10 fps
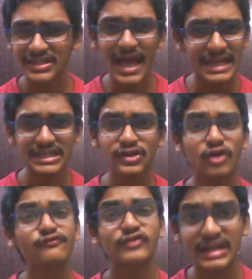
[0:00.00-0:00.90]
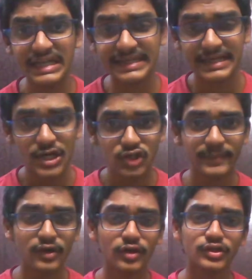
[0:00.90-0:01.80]
actually not friendly. So
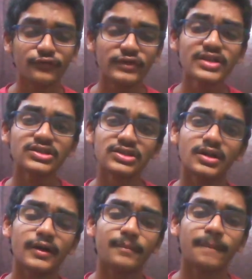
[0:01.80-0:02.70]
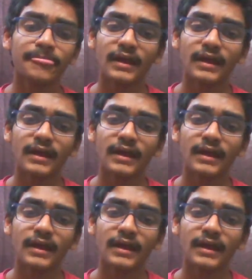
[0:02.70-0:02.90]
because of which a